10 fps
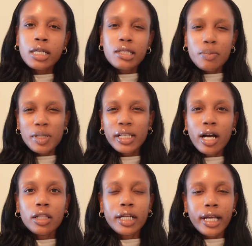Typically,
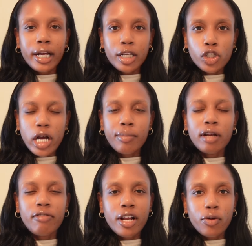I'll let it air dry, but
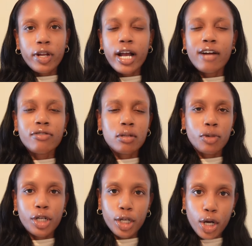if I know that I have
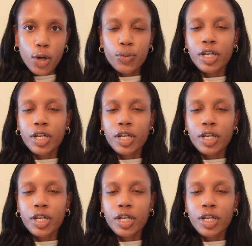somewhere to go,